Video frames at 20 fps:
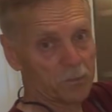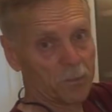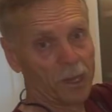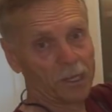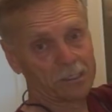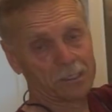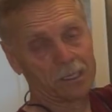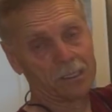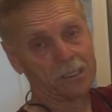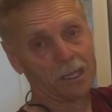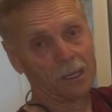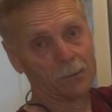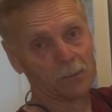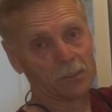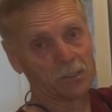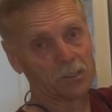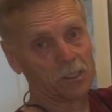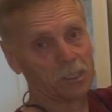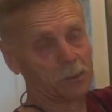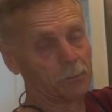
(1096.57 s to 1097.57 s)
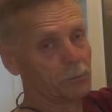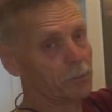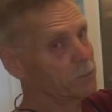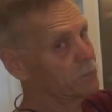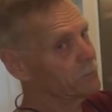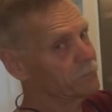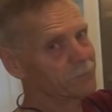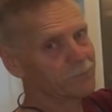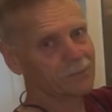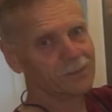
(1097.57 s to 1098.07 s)
masking tape is cheap,
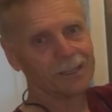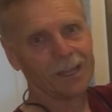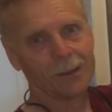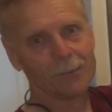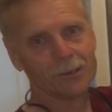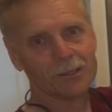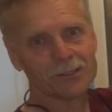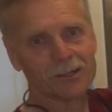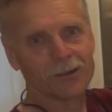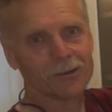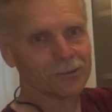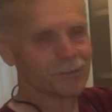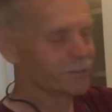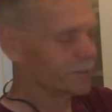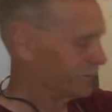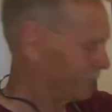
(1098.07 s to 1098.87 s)
cabinets aren't.